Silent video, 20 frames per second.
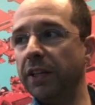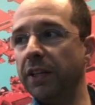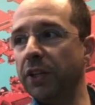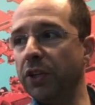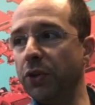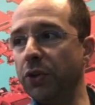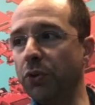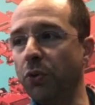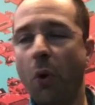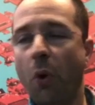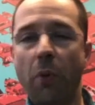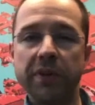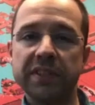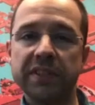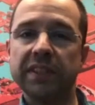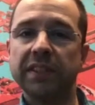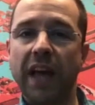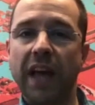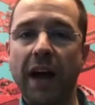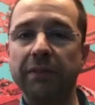you
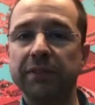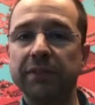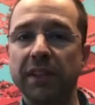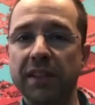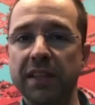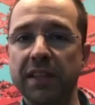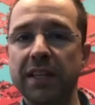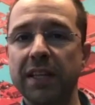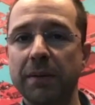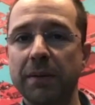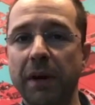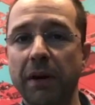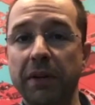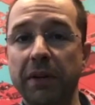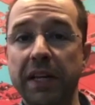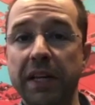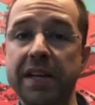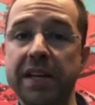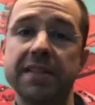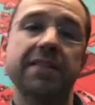always have to think
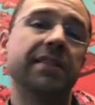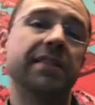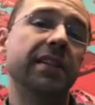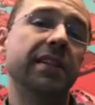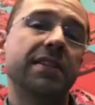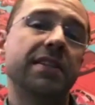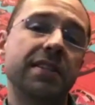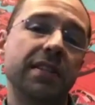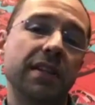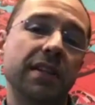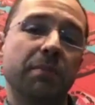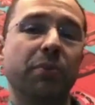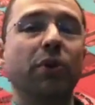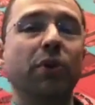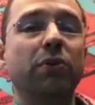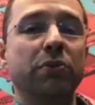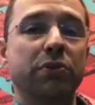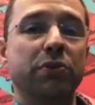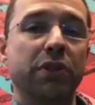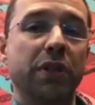about, is this
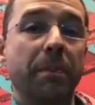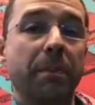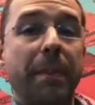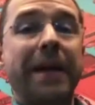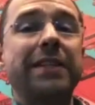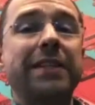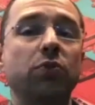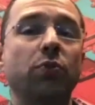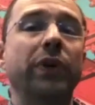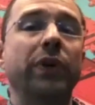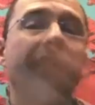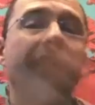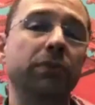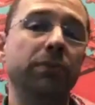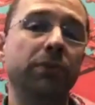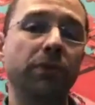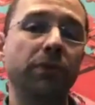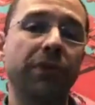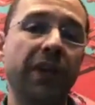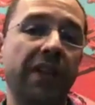approach the best way to
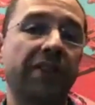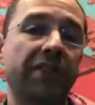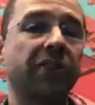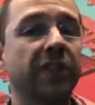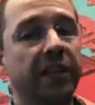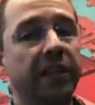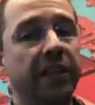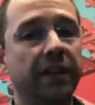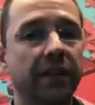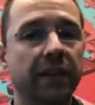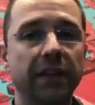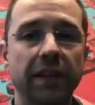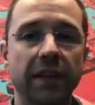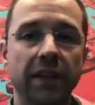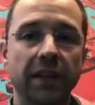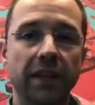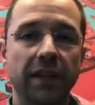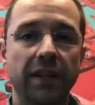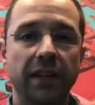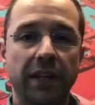move that thing?
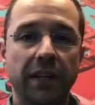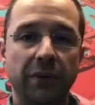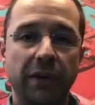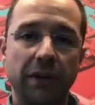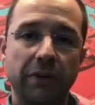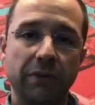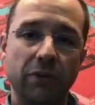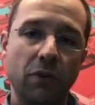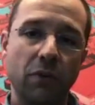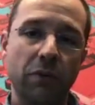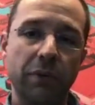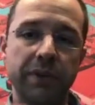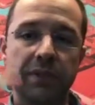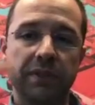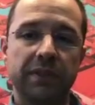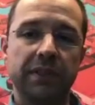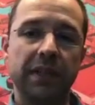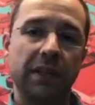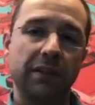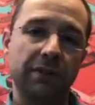And you kind of
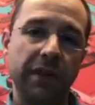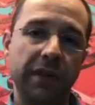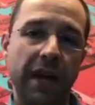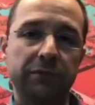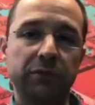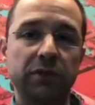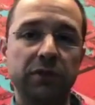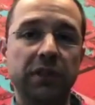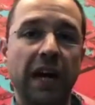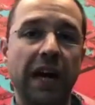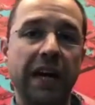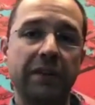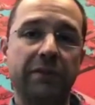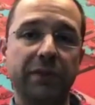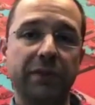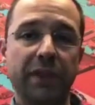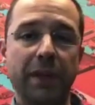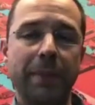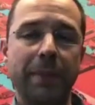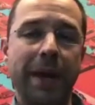always kind of have to tie
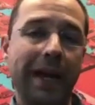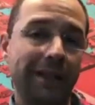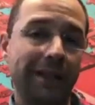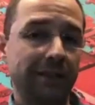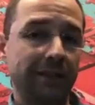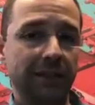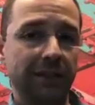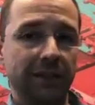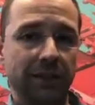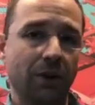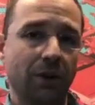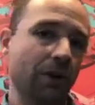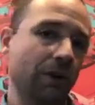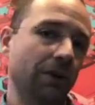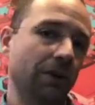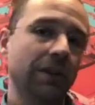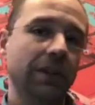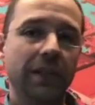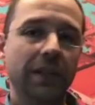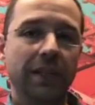everything back to this
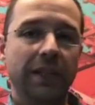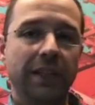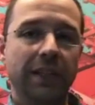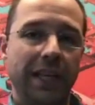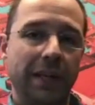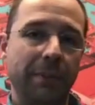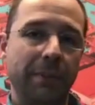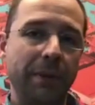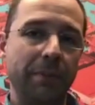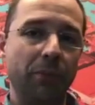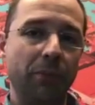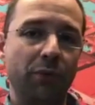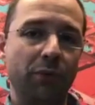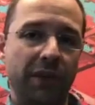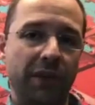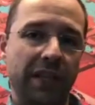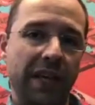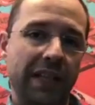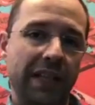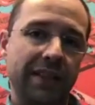goal. Am I
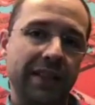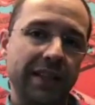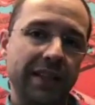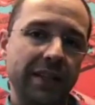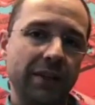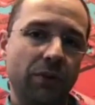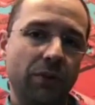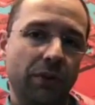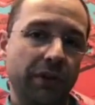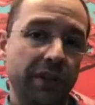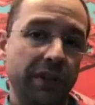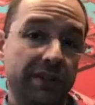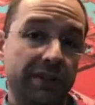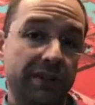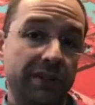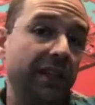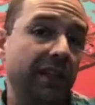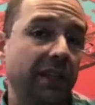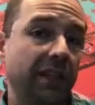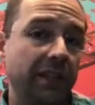moving that thing? Or is
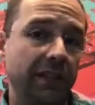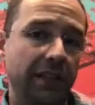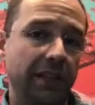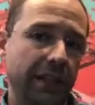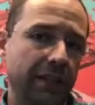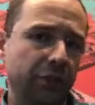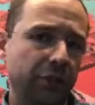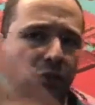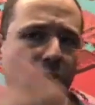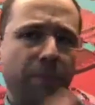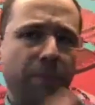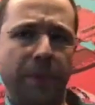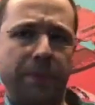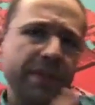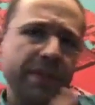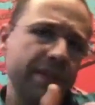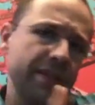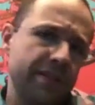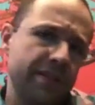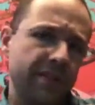there like, sure, maybe
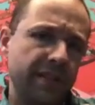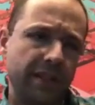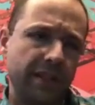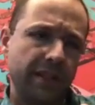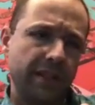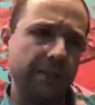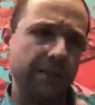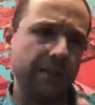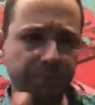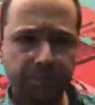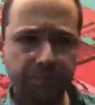this thing,